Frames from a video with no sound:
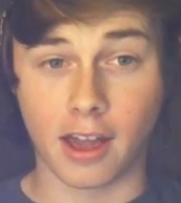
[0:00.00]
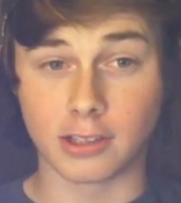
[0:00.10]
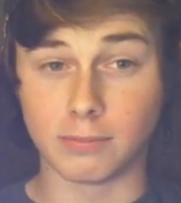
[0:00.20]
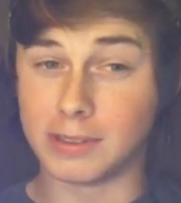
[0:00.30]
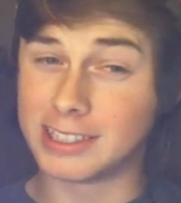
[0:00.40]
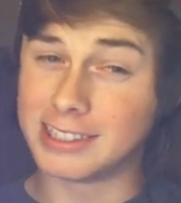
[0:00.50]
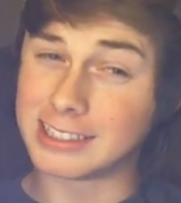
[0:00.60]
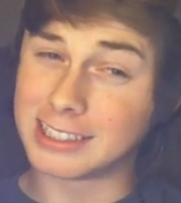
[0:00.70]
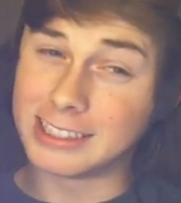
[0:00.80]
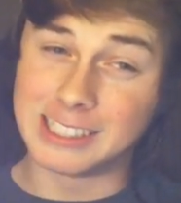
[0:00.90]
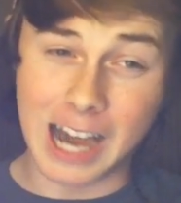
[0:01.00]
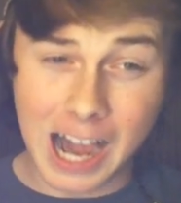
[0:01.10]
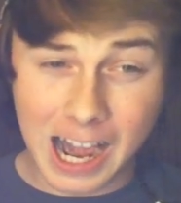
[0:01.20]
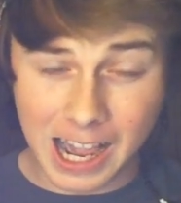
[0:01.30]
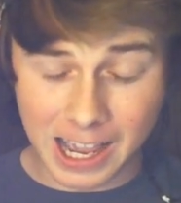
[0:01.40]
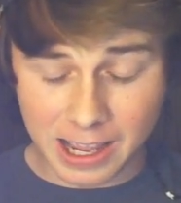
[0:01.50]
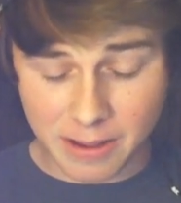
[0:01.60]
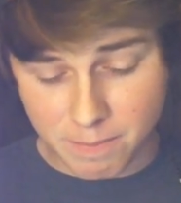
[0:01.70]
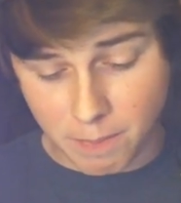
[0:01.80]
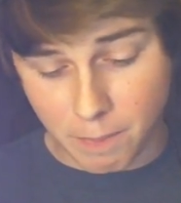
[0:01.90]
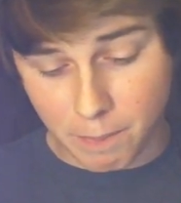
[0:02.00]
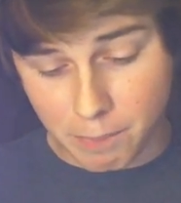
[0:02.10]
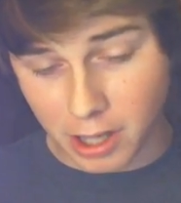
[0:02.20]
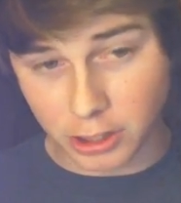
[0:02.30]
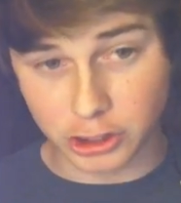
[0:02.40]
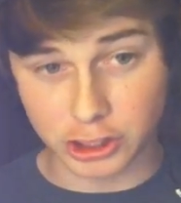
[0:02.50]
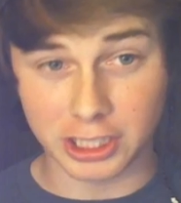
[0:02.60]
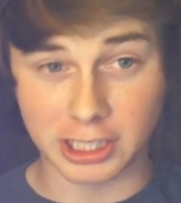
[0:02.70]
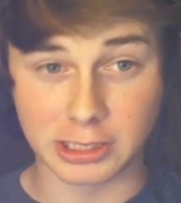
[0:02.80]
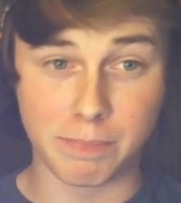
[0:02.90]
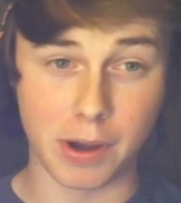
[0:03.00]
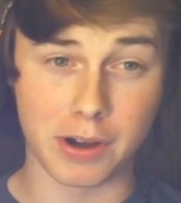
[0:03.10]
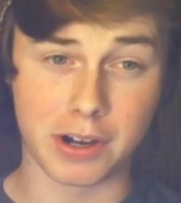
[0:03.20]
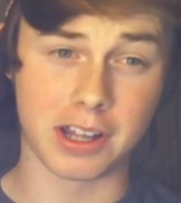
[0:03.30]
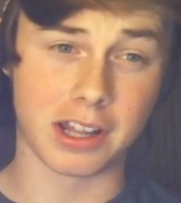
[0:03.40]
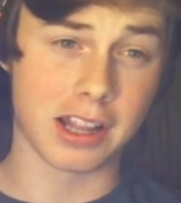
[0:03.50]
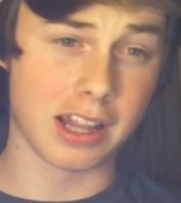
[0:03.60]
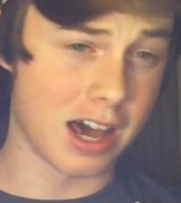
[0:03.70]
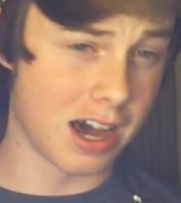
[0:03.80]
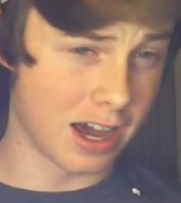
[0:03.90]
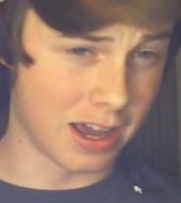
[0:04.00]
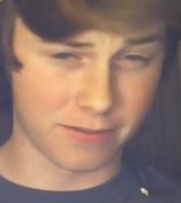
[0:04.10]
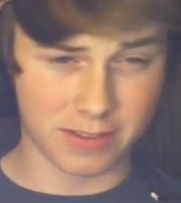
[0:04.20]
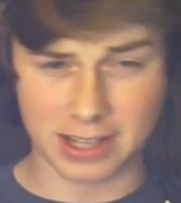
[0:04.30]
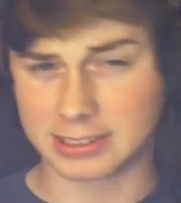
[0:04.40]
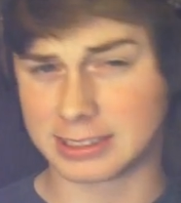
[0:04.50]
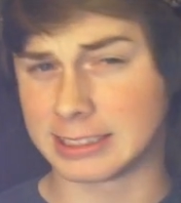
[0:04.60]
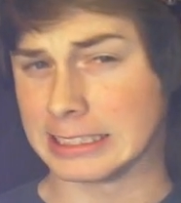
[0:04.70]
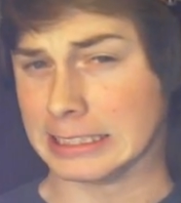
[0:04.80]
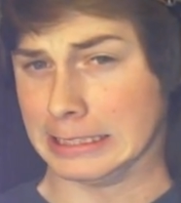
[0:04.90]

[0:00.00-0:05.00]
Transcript: Misty doesn't die, but she gets buried alive. That's